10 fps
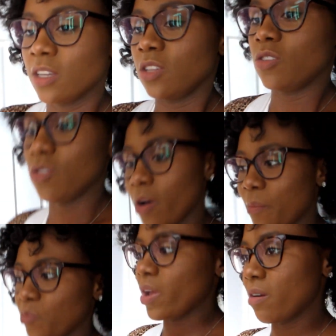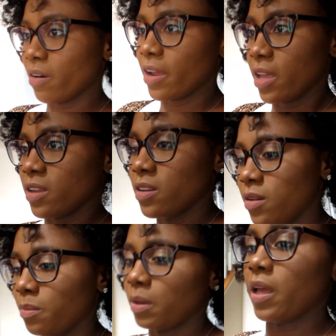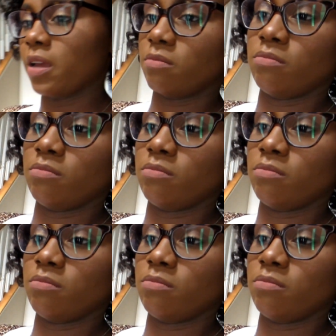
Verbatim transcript: you know I'm wet, right? I'm like,